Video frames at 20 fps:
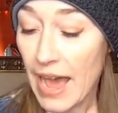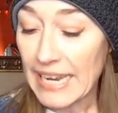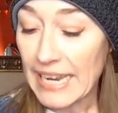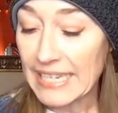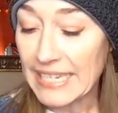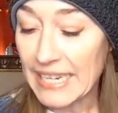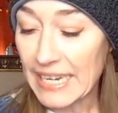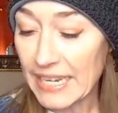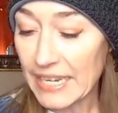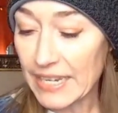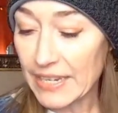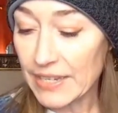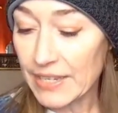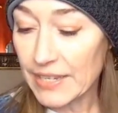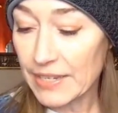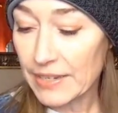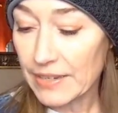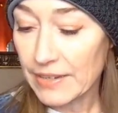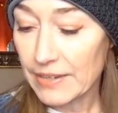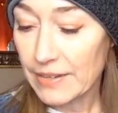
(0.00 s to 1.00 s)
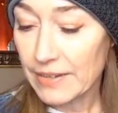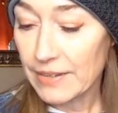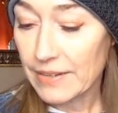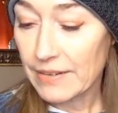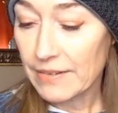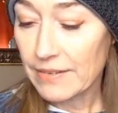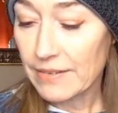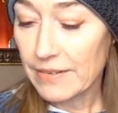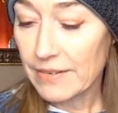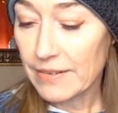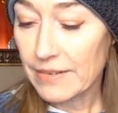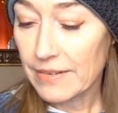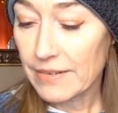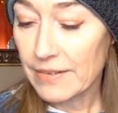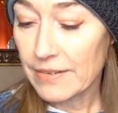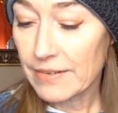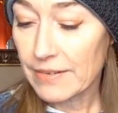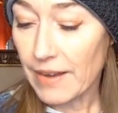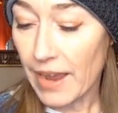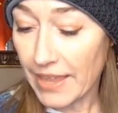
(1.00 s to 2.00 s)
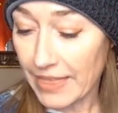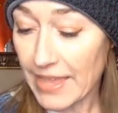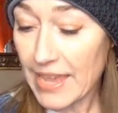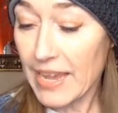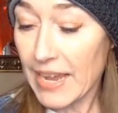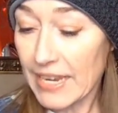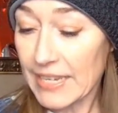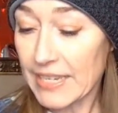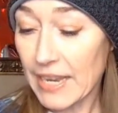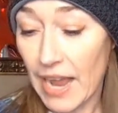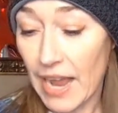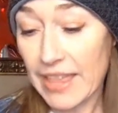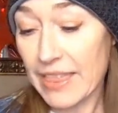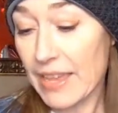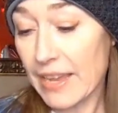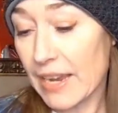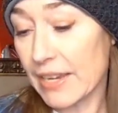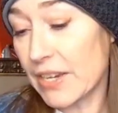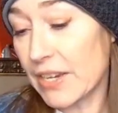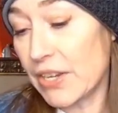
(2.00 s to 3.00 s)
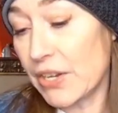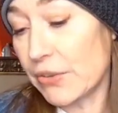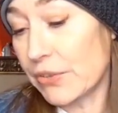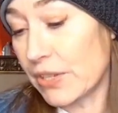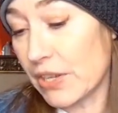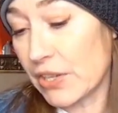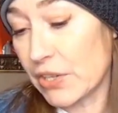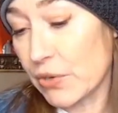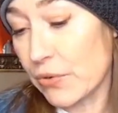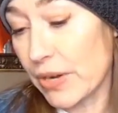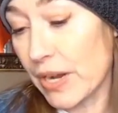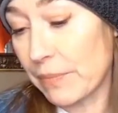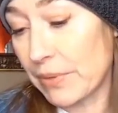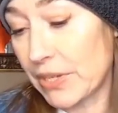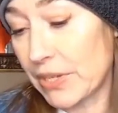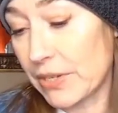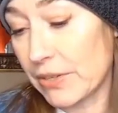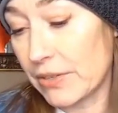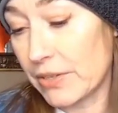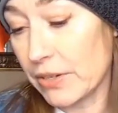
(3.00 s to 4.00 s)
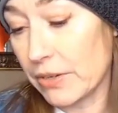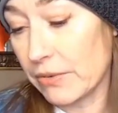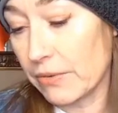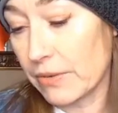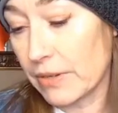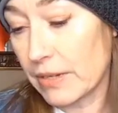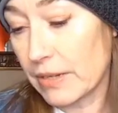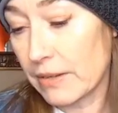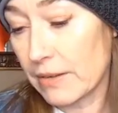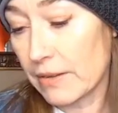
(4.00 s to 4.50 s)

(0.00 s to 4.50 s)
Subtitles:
I think I did use this script too.